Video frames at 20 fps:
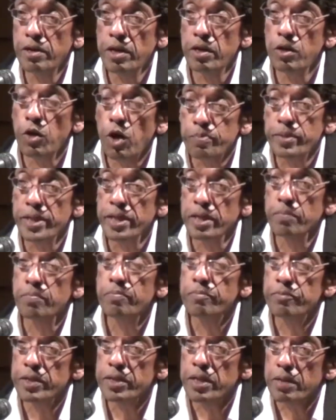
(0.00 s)
lobbying
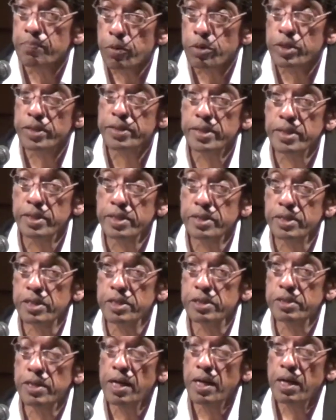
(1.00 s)
with the
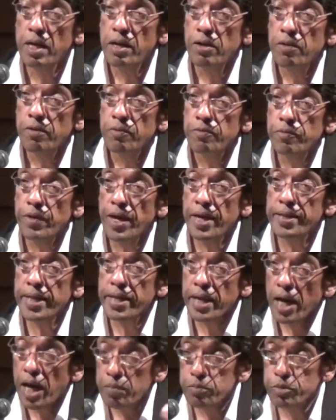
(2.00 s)
politicians, where they
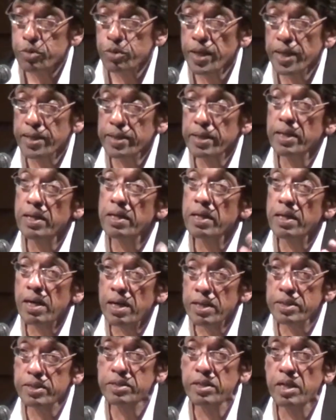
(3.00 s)
come together in
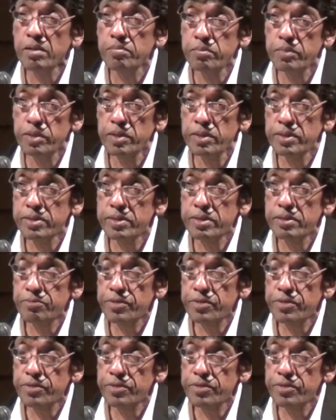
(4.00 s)
large numbers.